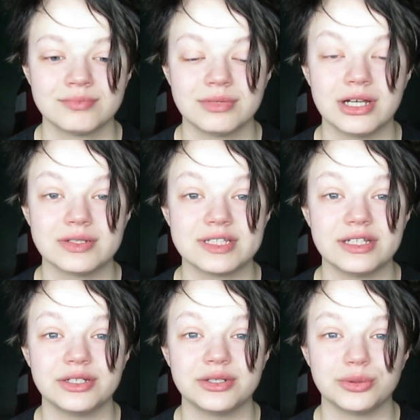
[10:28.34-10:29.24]
I'll
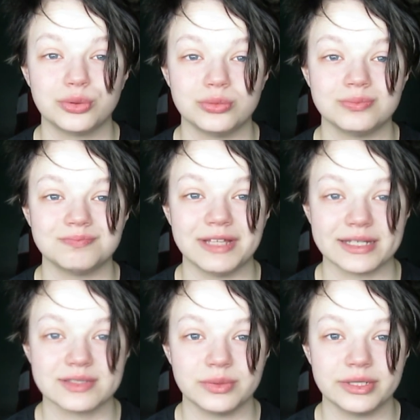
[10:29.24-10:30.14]
see you
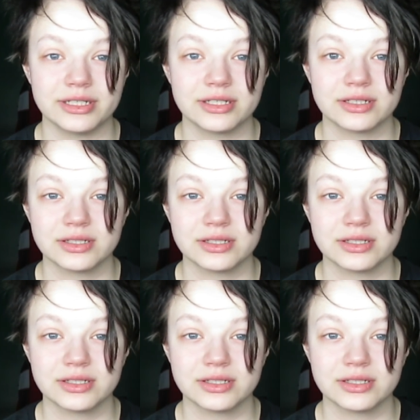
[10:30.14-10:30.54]
next week.